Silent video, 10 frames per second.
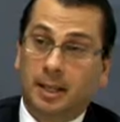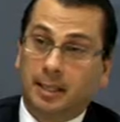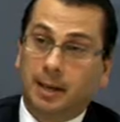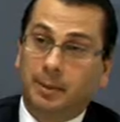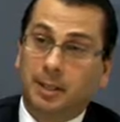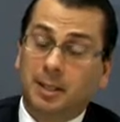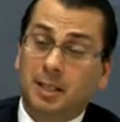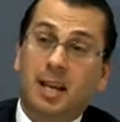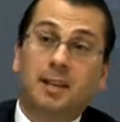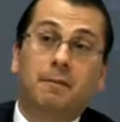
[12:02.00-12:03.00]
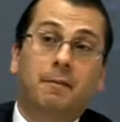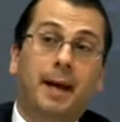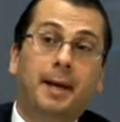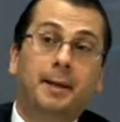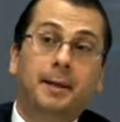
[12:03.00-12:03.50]
the last couple of years are starting to
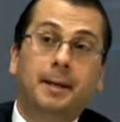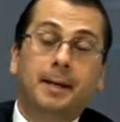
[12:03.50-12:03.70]
fade